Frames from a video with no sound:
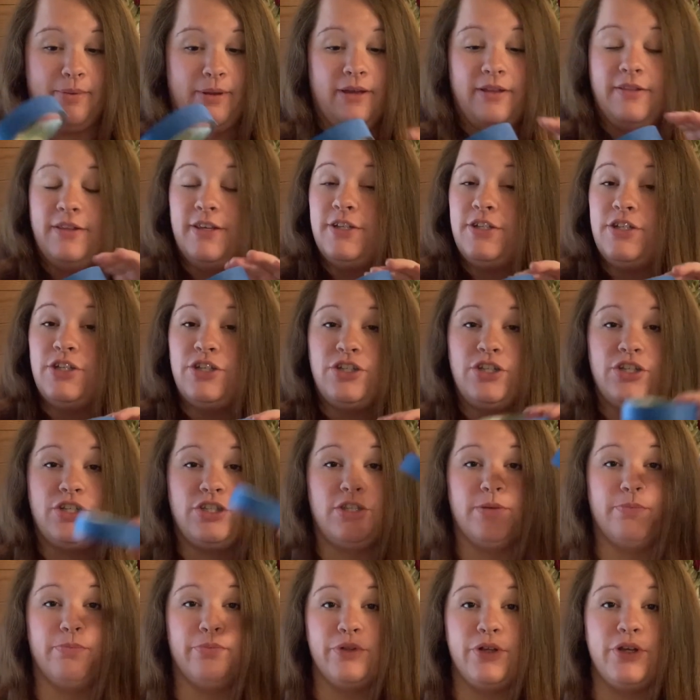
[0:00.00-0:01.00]
This is just the
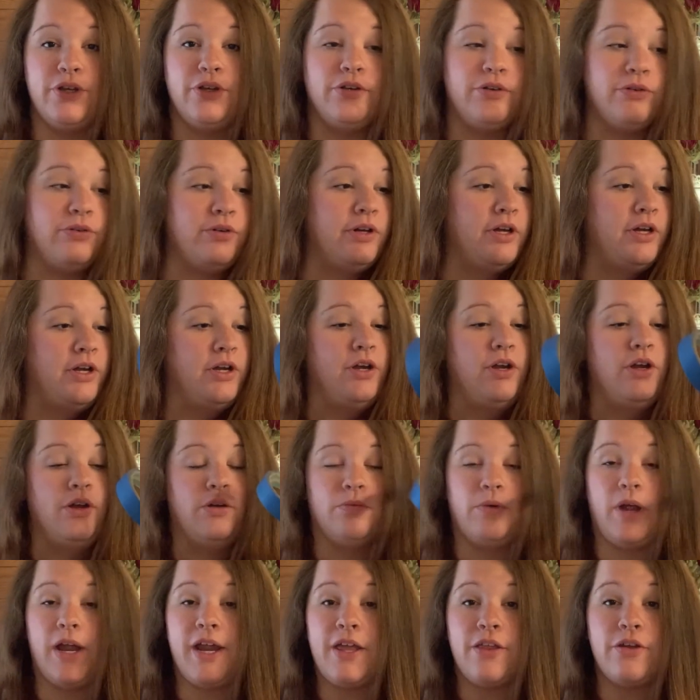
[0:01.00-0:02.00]
blue,
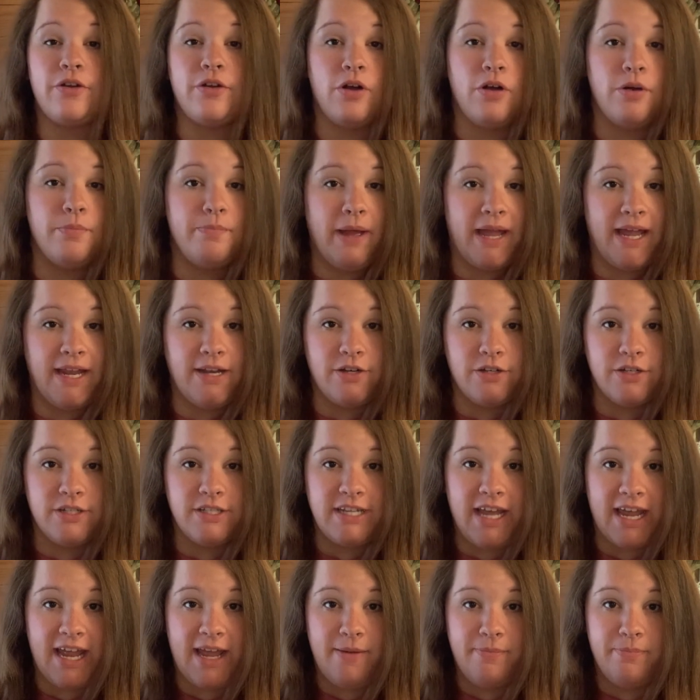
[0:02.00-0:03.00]
regular old painter's
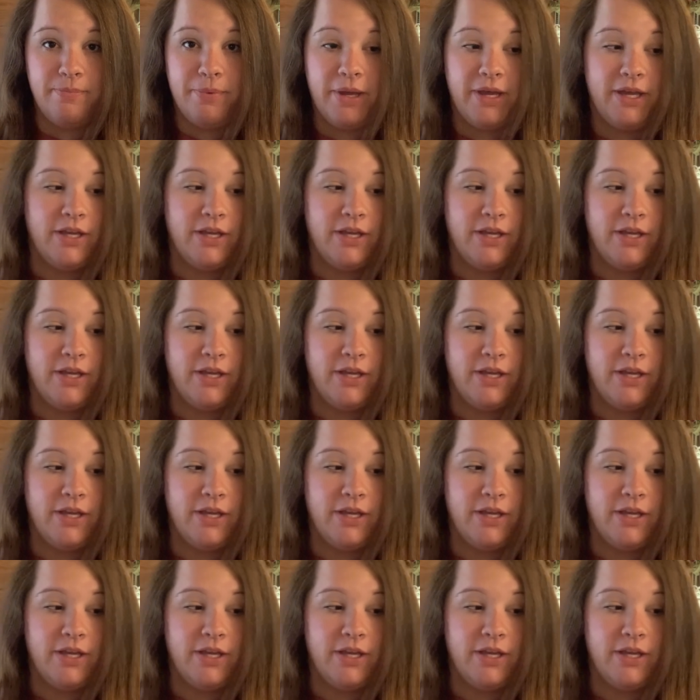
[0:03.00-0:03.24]
tape.